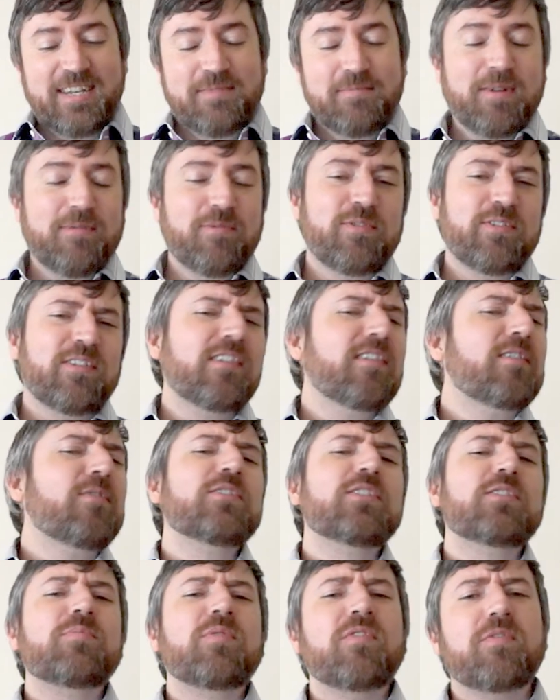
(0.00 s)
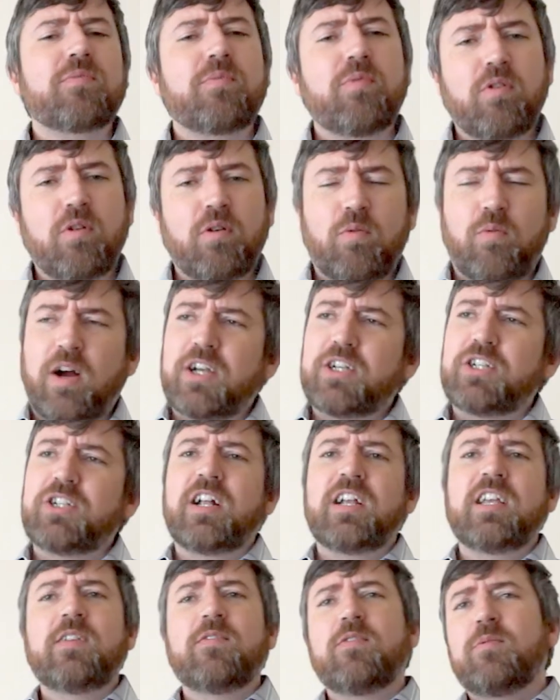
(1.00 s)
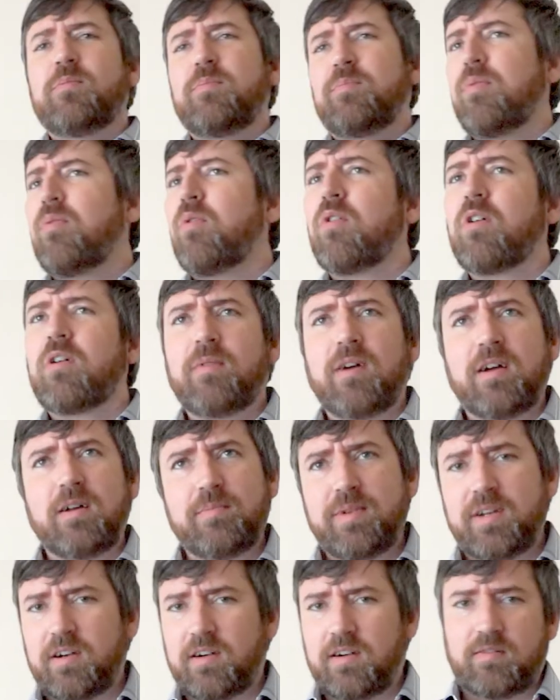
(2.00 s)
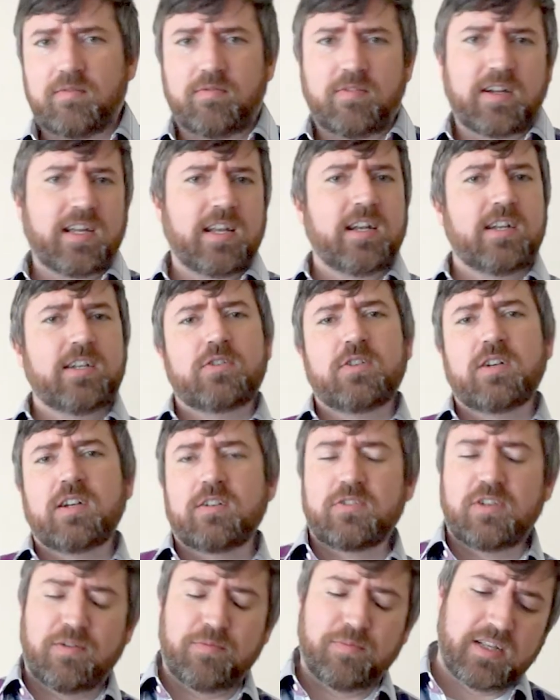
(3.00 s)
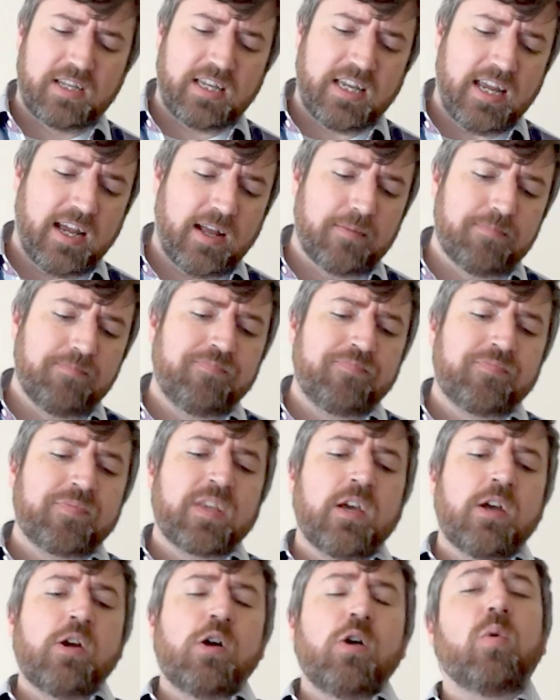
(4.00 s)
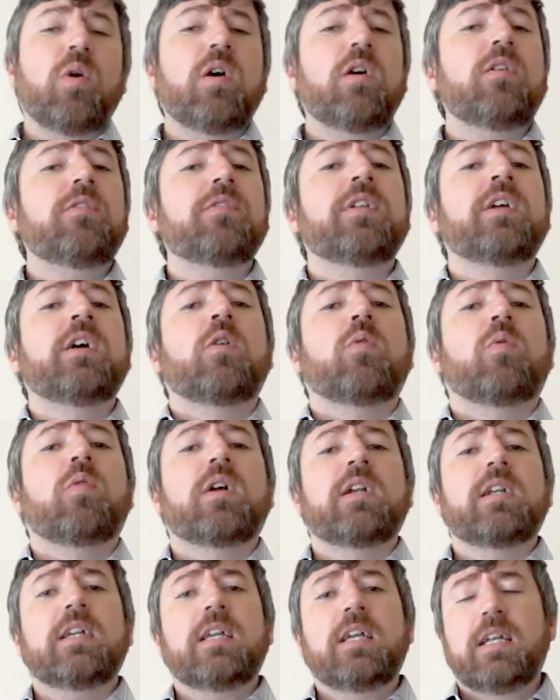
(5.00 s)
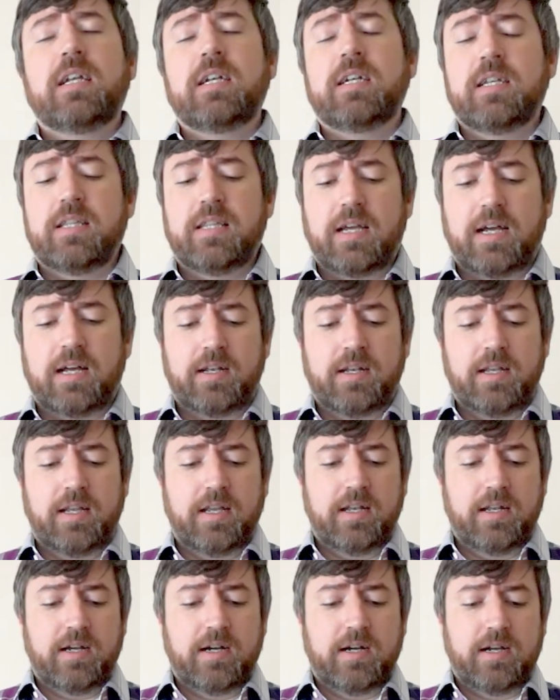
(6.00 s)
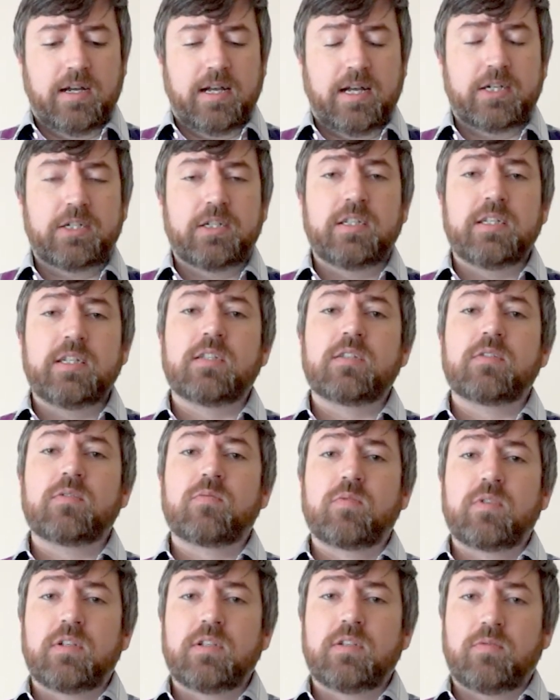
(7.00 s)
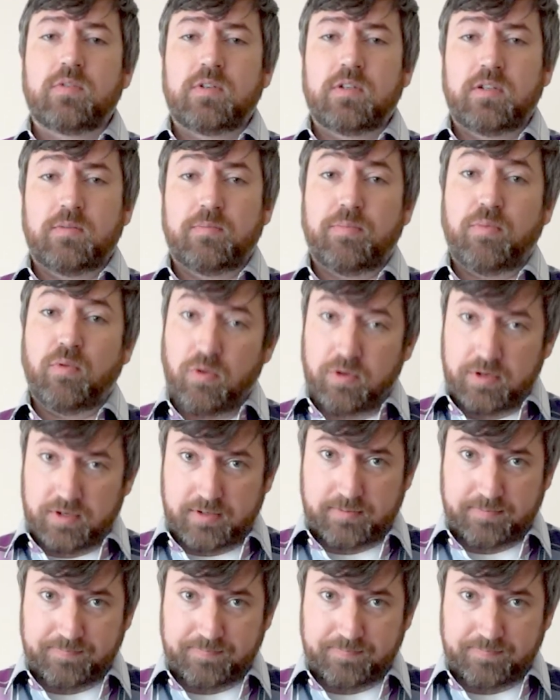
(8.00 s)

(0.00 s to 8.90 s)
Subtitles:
you might wonder, oh, what's the perfect pour? Why should I even pour my beer? Why can't I just drink it straight from the can? Well, we're going to get into that, and actually it's really important.